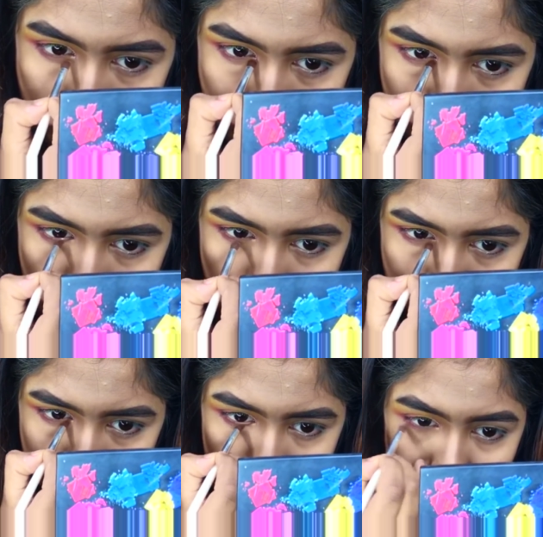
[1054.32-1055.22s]

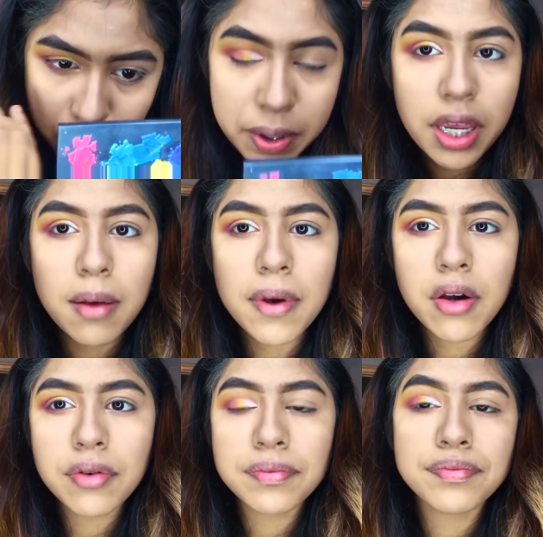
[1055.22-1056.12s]
Okay, a little bit came
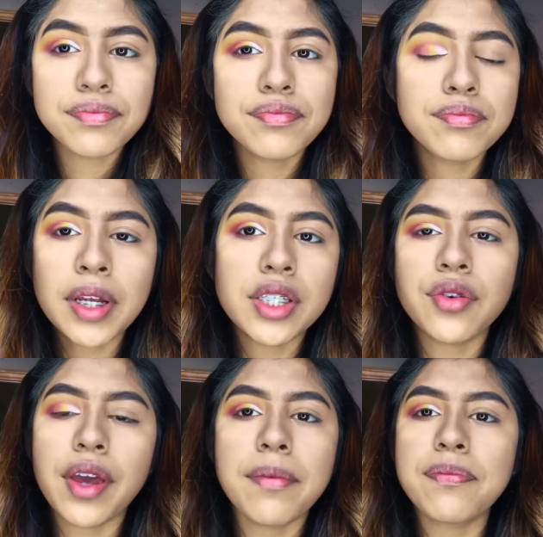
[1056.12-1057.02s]
out, but
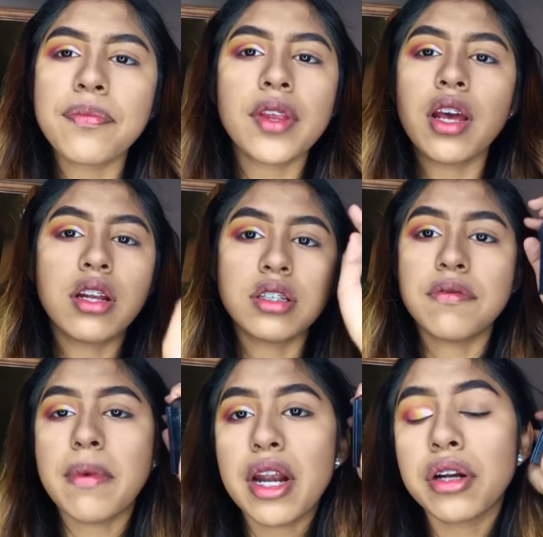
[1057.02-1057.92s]
it's okay, it doesn't
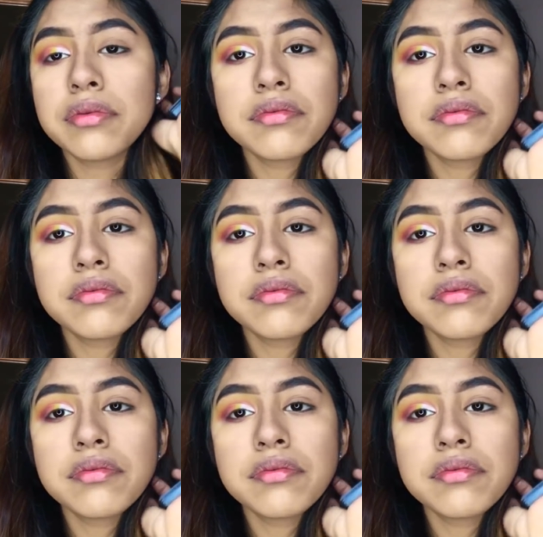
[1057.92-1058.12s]
even matter.